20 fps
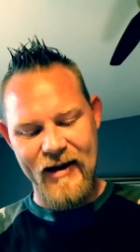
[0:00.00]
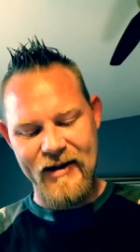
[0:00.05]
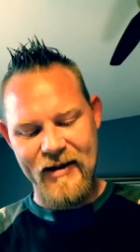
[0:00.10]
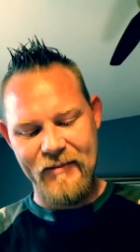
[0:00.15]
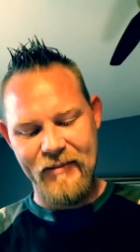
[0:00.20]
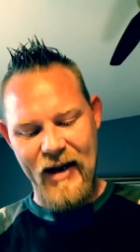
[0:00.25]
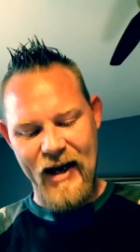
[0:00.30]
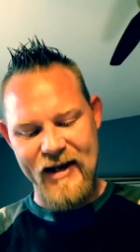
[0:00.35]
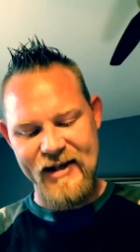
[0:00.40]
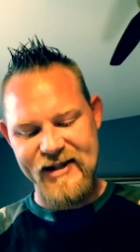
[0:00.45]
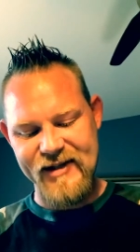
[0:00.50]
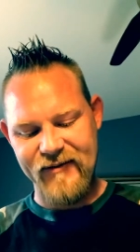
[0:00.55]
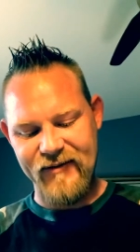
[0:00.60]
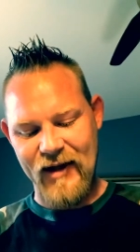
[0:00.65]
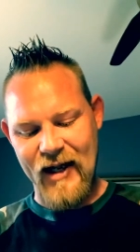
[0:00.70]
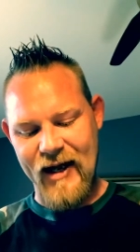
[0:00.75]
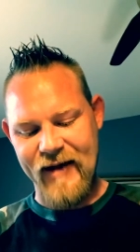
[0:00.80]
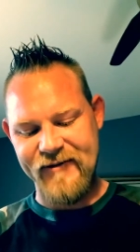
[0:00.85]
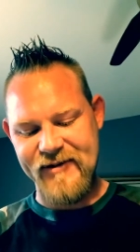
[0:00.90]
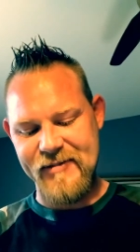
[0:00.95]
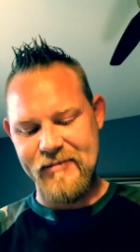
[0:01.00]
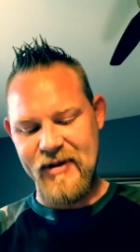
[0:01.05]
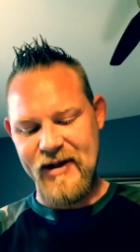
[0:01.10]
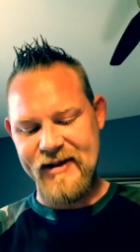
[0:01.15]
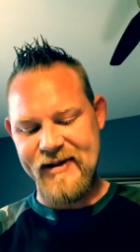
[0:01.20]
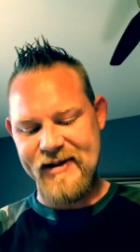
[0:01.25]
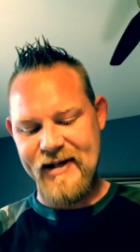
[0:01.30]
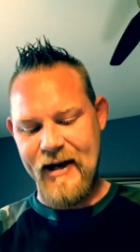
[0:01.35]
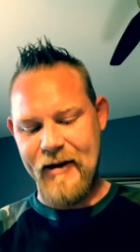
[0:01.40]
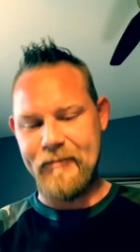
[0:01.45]
and the pace of life
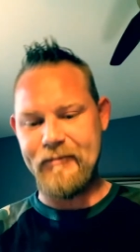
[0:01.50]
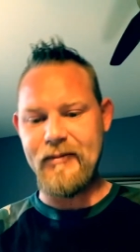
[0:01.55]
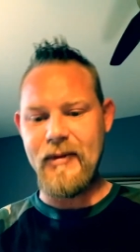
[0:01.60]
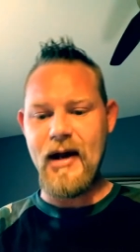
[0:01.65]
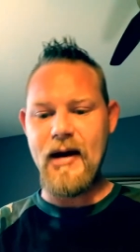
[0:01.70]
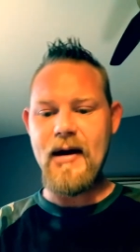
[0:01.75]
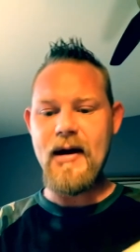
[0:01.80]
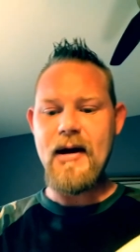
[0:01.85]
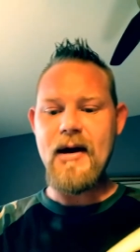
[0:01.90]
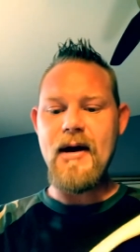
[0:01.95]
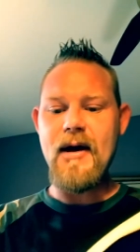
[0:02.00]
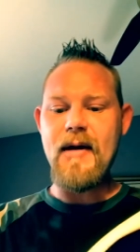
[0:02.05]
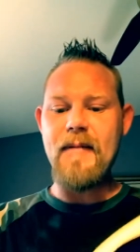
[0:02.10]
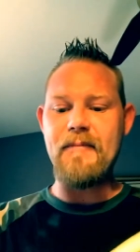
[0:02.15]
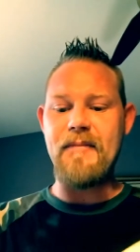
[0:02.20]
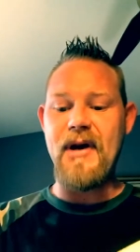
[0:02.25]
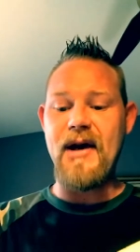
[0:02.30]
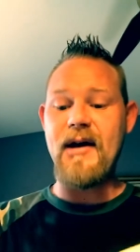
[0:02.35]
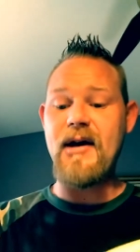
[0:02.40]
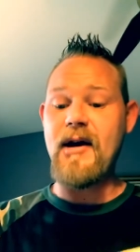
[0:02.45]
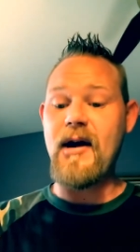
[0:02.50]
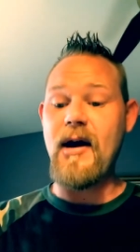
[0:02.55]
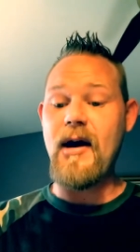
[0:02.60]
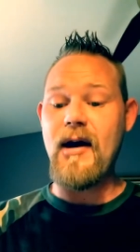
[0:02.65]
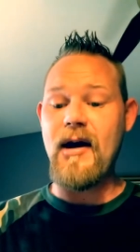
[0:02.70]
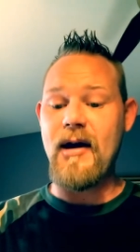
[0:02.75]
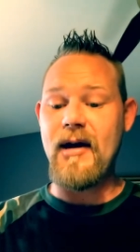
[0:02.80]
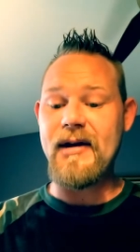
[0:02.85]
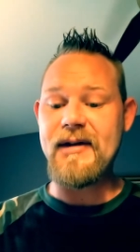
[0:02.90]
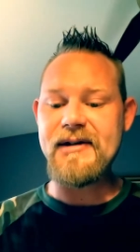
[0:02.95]
speeds up,
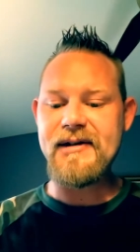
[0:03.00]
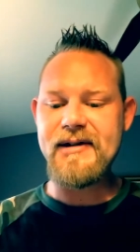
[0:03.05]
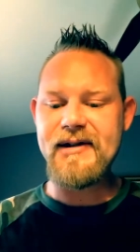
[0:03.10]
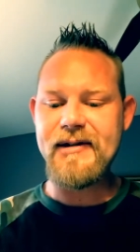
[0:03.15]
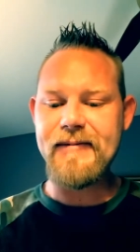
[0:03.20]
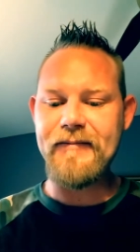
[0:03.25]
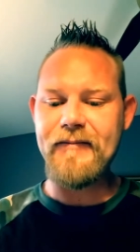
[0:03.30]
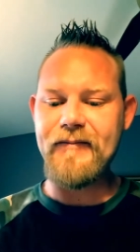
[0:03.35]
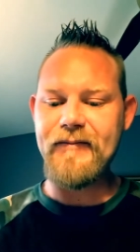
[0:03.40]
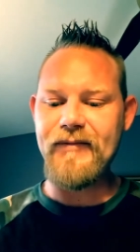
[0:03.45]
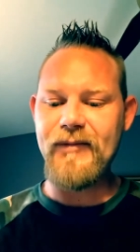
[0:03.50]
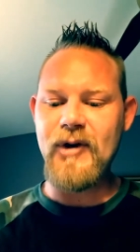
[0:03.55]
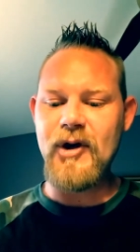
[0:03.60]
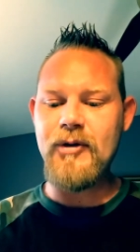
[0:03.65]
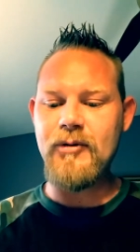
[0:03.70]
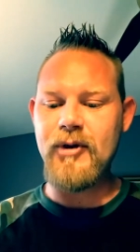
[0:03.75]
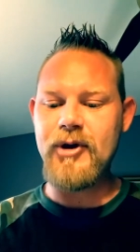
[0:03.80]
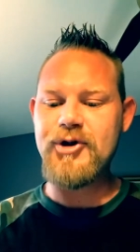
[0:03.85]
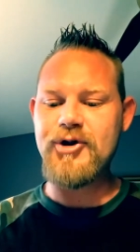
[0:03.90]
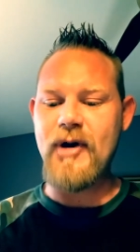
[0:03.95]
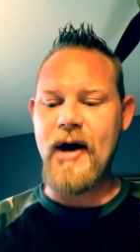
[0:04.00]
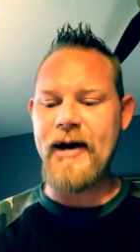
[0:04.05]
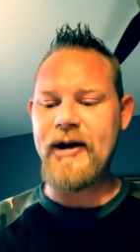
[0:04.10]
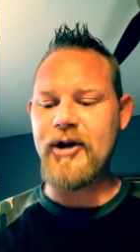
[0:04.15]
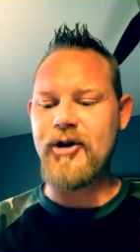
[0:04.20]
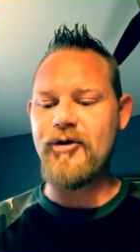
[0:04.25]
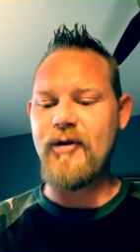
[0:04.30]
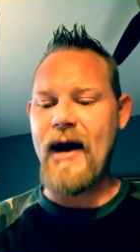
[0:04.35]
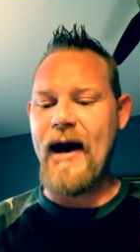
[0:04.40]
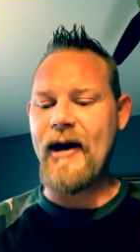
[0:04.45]
because you are trying to
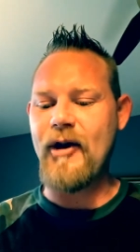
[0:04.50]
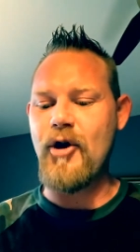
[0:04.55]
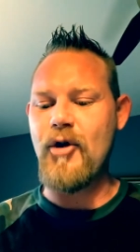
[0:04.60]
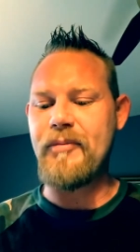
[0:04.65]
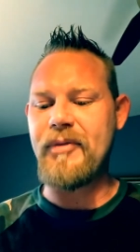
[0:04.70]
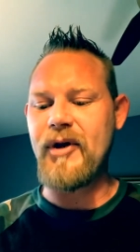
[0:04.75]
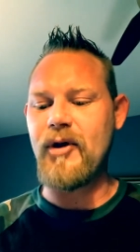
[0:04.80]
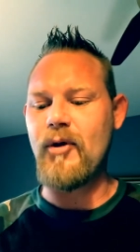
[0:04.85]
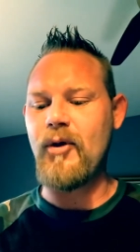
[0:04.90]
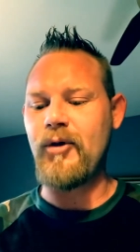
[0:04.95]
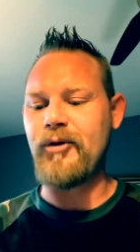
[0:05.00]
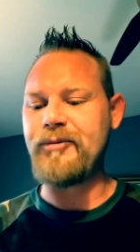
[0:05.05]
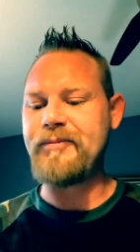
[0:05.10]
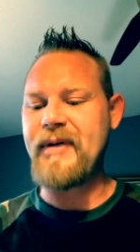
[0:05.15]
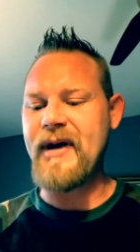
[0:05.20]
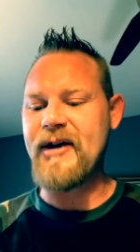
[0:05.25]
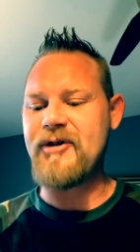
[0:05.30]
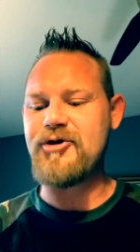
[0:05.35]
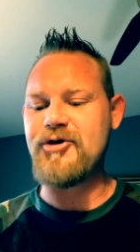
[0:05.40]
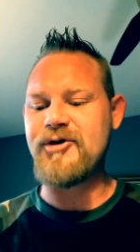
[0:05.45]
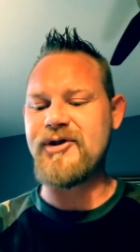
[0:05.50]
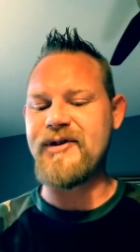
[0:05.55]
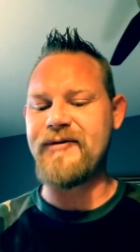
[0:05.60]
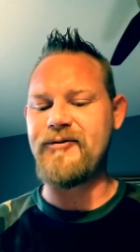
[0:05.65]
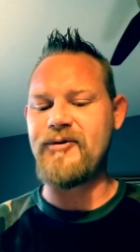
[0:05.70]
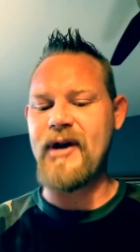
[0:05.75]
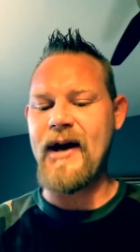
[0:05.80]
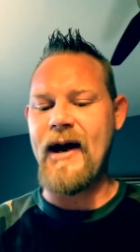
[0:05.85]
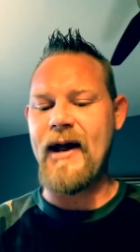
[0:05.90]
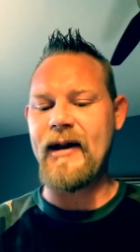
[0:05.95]
crack open old pictures of
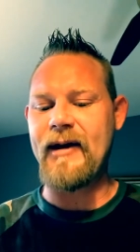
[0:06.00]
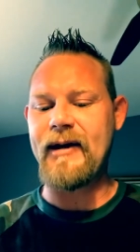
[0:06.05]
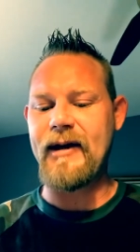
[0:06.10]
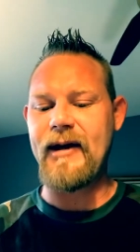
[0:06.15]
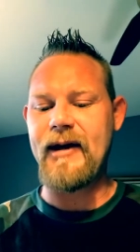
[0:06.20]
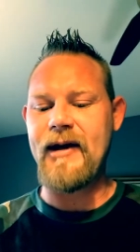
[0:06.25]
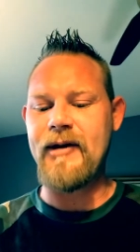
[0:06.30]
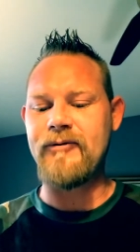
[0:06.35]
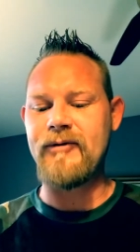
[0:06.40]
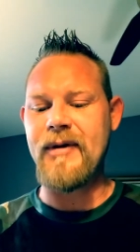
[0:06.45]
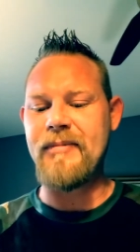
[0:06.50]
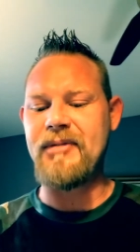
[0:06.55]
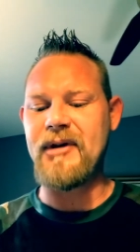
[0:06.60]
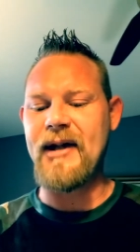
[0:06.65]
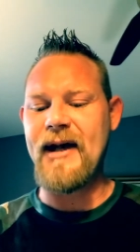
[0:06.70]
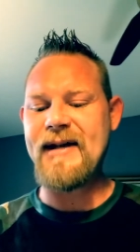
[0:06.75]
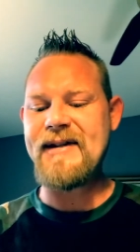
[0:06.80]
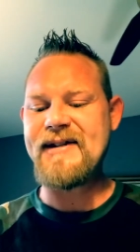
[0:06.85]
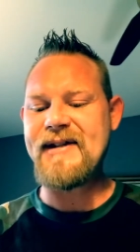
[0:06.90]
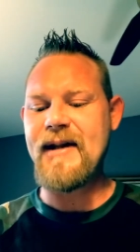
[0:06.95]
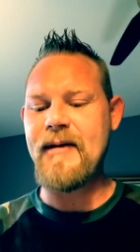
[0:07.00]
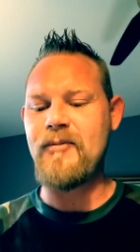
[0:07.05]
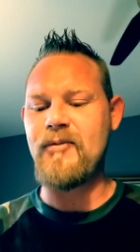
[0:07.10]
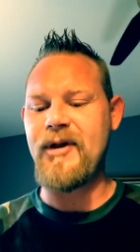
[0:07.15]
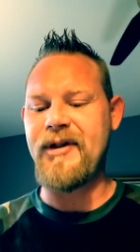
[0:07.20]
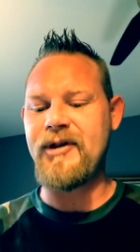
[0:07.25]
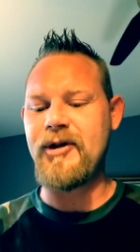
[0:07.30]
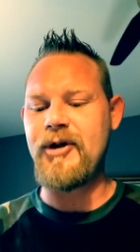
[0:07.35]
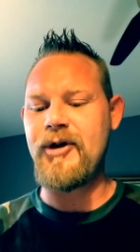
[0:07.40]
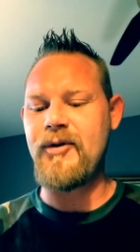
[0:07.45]
reality and replace them
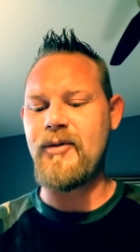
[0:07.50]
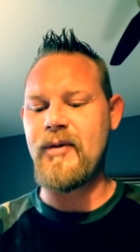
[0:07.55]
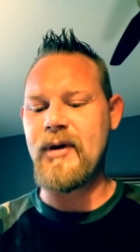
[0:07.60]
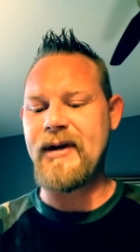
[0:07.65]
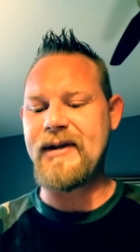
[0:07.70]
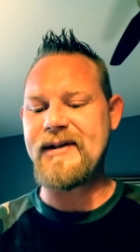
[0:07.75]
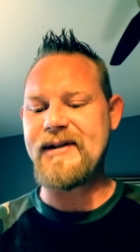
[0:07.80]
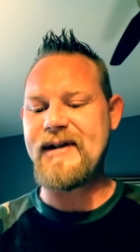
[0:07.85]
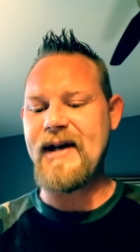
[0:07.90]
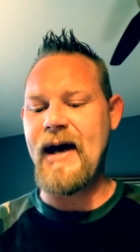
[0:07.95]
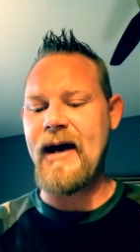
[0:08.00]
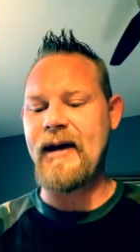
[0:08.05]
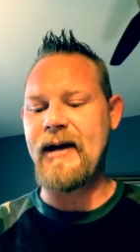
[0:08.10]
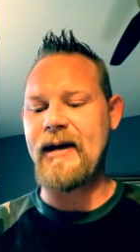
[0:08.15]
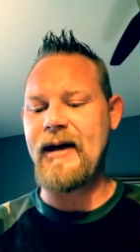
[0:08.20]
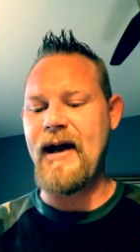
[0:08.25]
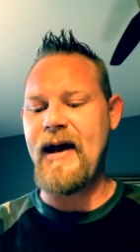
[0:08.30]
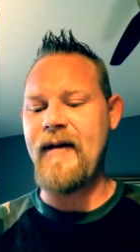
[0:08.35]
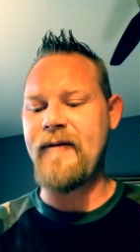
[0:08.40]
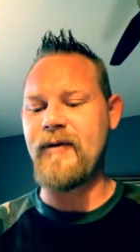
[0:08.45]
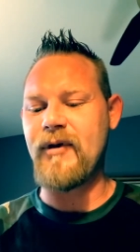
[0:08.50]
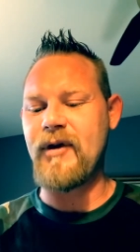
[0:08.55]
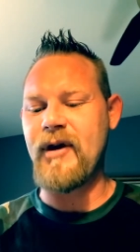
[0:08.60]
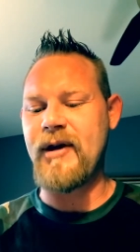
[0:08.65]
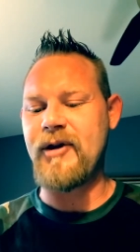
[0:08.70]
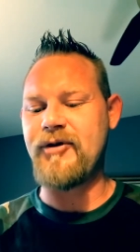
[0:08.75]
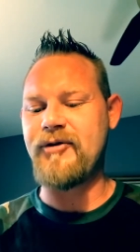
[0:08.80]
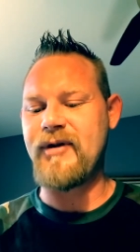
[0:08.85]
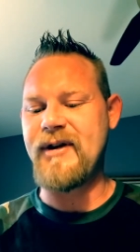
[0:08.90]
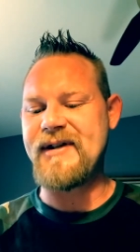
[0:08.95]
with new ones at an
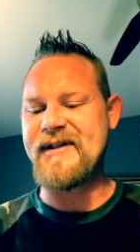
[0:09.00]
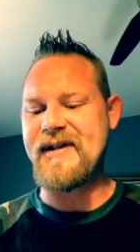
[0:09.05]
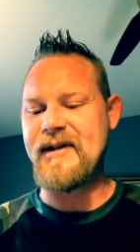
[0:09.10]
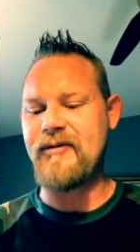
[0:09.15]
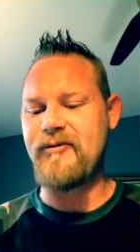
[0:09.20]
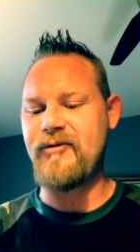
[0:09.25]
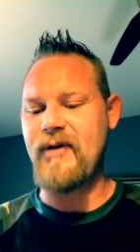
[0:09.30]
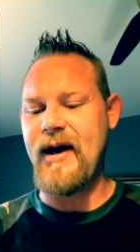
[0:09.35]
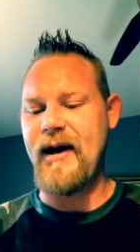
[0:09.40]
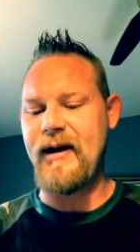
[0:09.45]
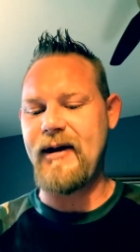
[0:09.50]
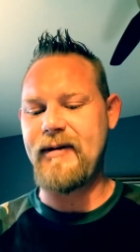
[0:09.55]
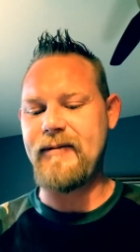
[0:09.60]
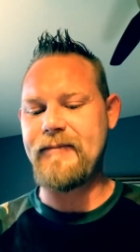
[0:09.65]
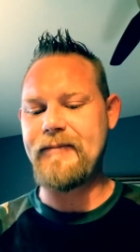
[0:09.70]
ever-increasing rate.